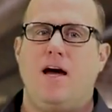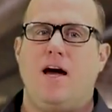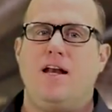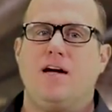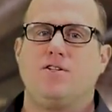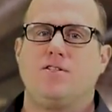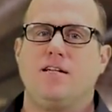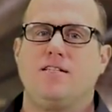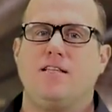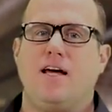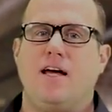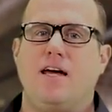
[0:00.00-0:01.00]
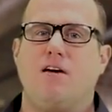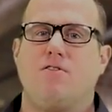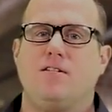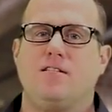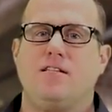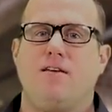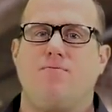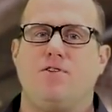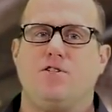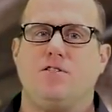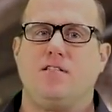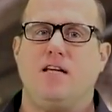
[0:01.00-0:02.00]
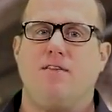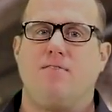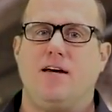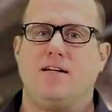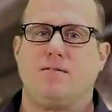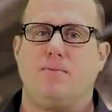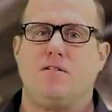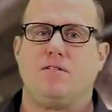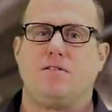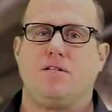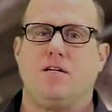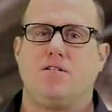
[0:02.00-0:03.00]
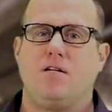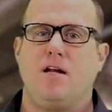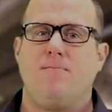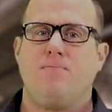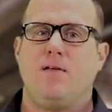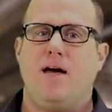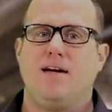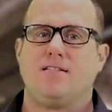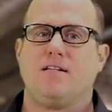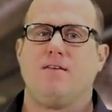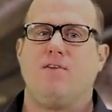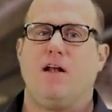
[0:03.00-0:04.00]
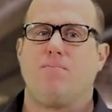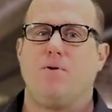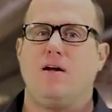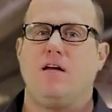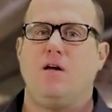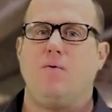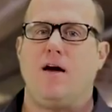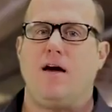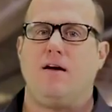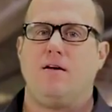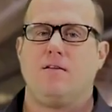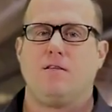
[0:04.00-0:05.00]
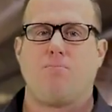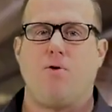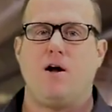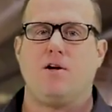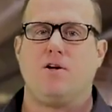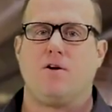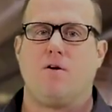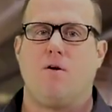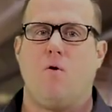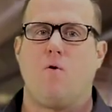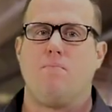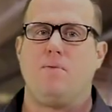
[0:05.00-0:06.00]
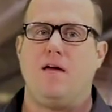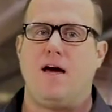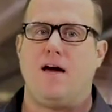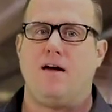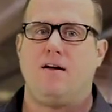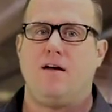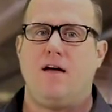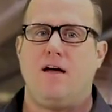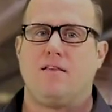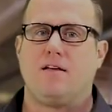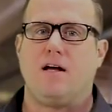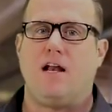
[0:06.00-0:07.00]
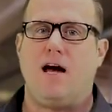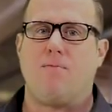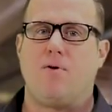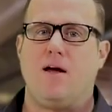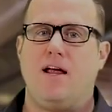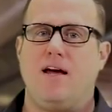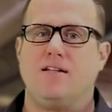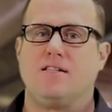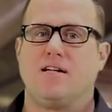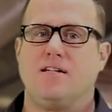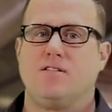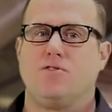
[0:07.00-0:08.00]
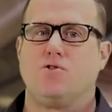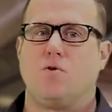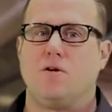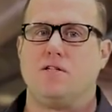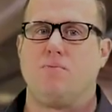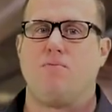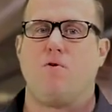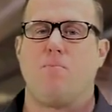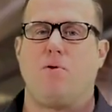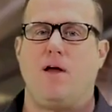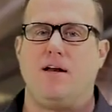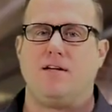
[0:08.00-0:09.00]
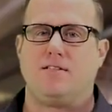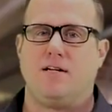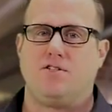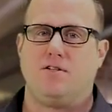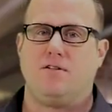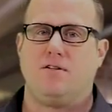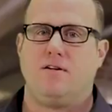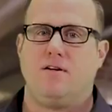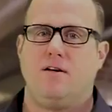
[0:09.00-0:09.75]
An exercise that increases the efficiency of the estimation session has the developer and QA, the product owner or BA, they collaborate and discuss the stories before planning session.